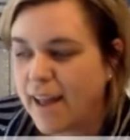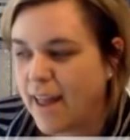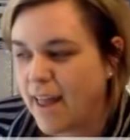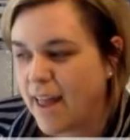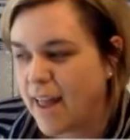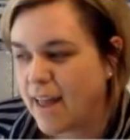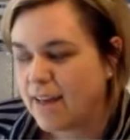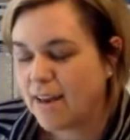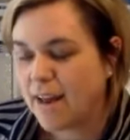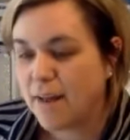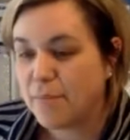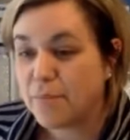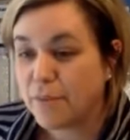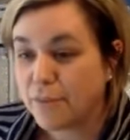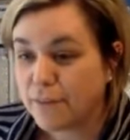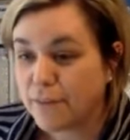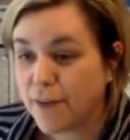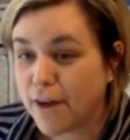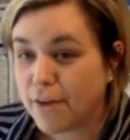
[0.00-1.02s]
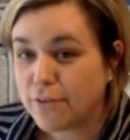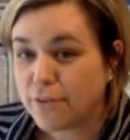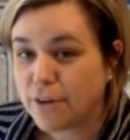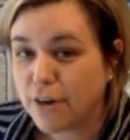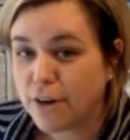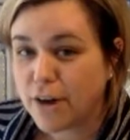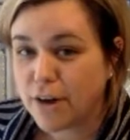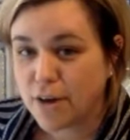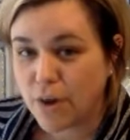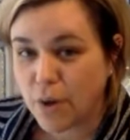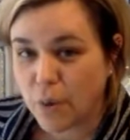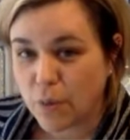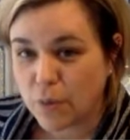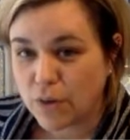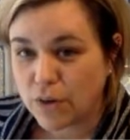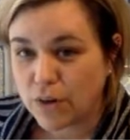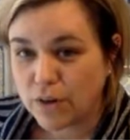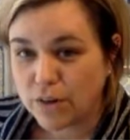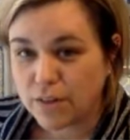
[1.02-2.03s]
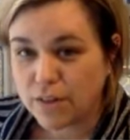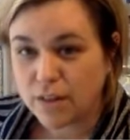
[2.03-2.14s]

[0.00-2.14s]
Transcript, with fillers: And I'm the founder and owner,